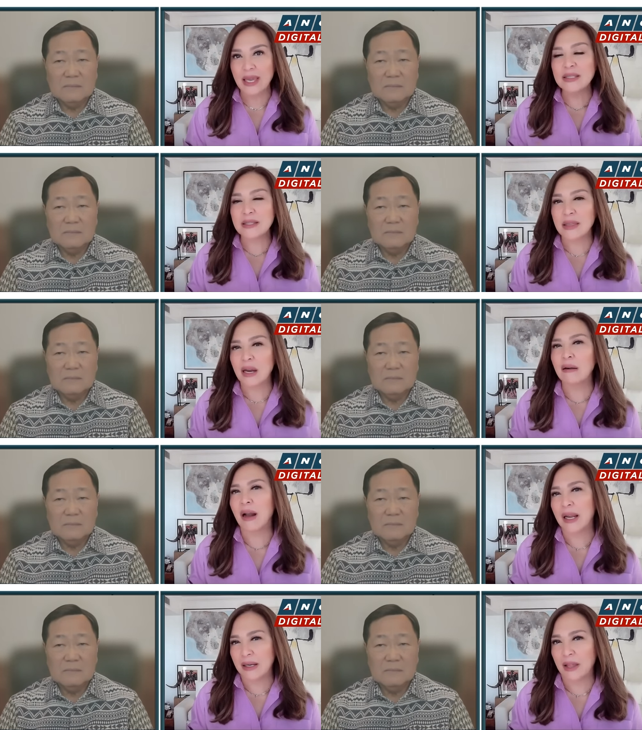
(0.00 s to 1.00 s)
Speaker 1: Is
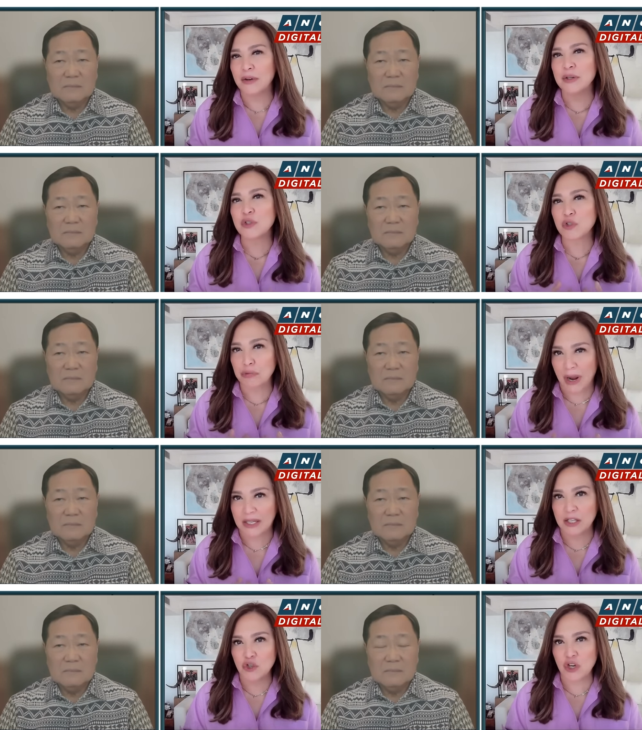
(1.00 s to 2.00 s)
there another
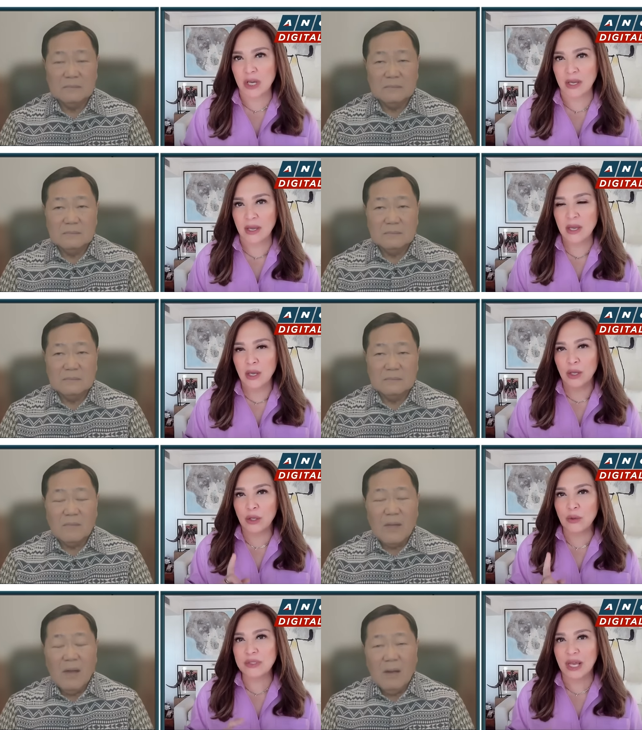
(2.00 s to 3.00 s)
strategy?
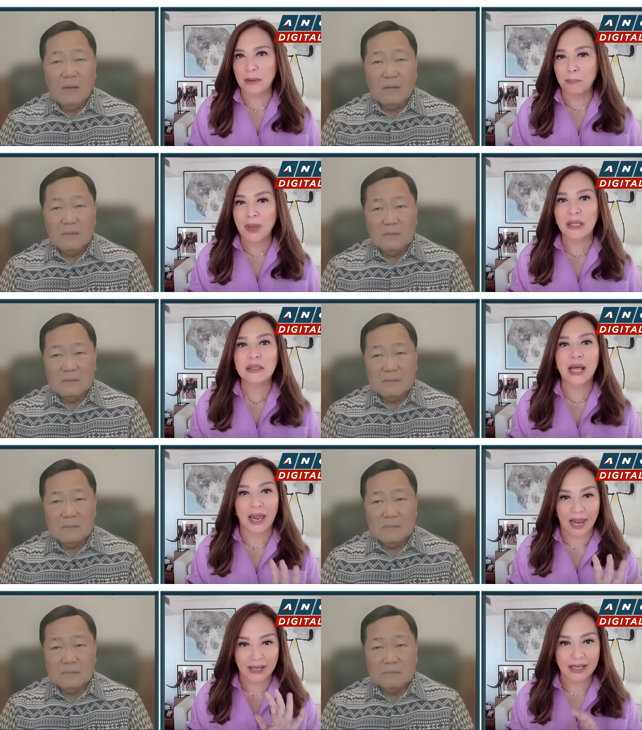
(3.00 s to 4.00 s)
You said build
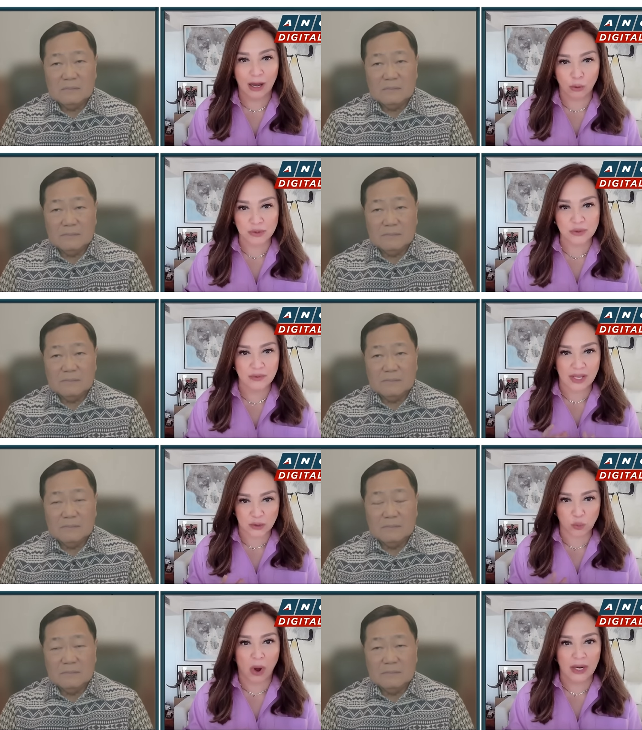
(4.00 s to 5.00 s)
a lighthouse.
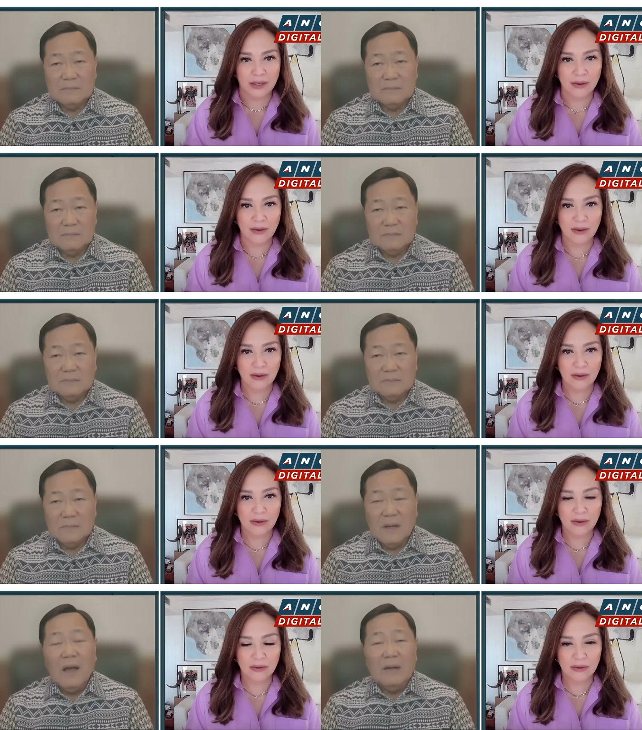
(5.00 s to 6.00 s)
That's one.
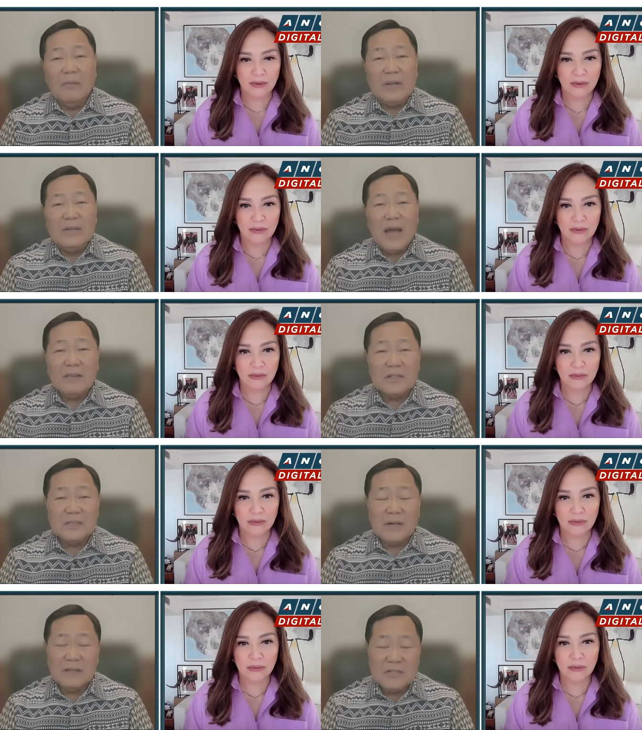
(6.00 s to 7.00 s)
Speaker 2: Well, the other
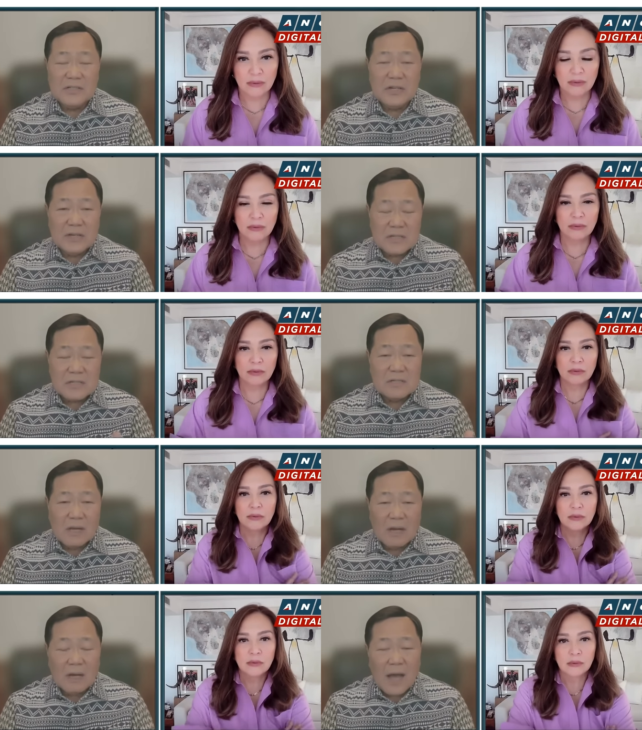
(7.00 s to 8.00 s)
strategy is
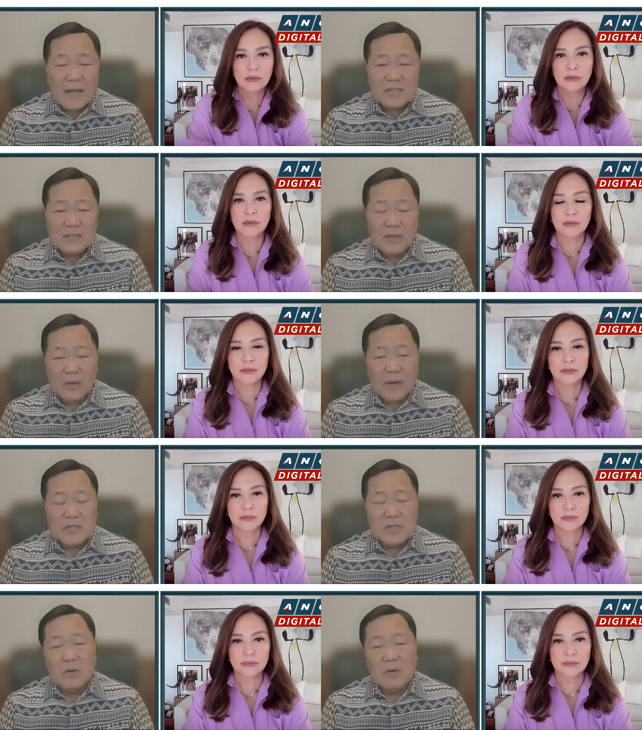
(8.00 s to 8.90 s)
ask the U.S. to